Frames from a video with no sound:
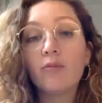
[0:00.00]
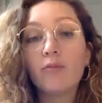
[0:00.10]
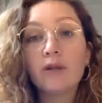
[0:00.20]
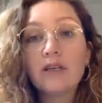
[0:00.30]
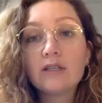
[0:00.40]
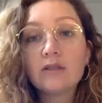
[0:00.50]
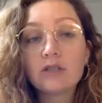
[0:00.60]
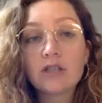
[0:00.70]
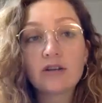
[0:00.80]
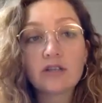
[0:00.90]
please
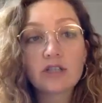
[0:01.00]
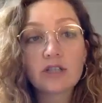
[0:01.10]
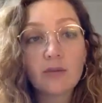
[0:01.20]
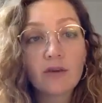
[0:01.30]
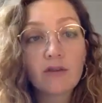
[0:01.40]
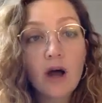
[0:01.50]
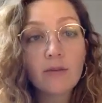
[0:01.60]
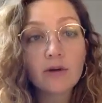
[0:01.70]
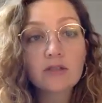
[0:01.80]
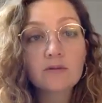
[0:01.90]
reach out to the Chamber of
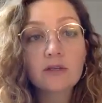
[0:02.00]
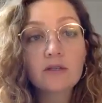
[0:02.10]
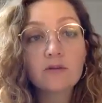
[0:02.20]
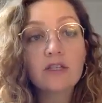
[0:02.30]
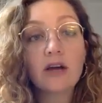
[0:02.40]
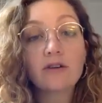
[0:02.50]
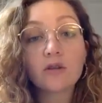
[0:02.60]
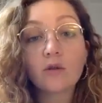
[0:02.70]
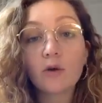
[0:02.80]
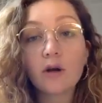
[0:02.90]
Commerce. Please reach out to
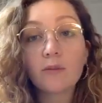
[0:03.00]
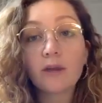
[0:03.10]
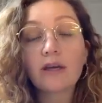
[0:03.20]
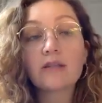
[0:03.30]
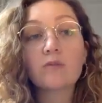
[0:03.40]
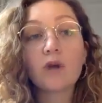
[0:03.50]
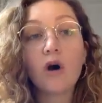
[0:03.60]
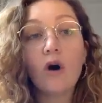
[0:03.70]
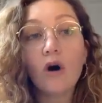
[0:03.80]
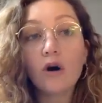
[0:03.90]
the workplace. We
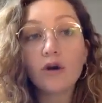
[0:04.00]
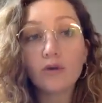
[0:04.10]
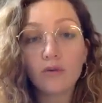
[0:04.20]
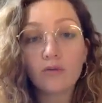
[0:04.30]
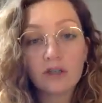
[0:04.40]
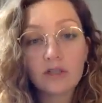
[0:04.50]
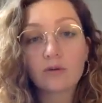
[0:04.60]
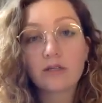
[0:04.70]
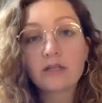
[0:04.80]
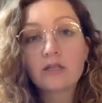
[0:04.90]
are your
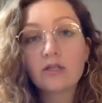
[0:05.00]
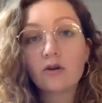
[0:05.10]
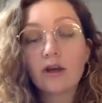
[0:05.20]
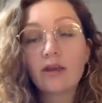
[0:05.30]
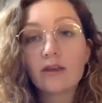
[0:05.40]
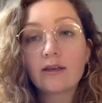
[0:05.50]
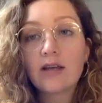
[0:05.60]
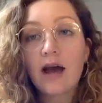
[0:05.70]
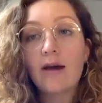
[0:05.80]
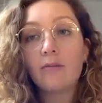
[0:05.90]
resources during this
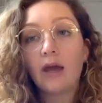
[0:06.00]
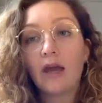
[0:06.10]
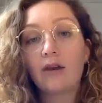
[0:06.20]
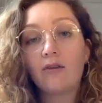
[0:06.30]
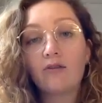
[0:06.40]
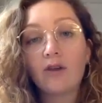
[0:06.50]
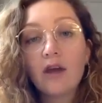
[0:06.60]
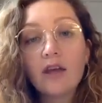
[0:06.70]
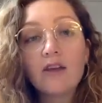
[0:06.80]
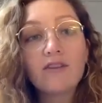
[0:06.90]
time. And
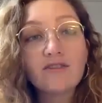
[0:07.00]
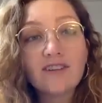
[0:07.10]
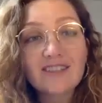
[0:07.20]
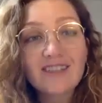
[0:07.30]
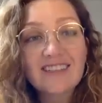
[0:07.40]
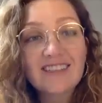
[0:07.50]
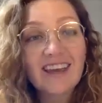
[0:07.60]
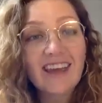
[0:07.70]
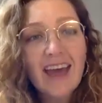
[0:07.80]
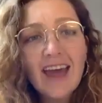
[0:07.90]
even if it's just
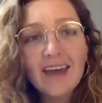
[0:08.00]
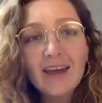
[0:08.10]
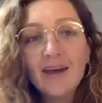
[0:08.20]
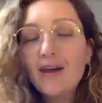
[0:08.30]
like, hey,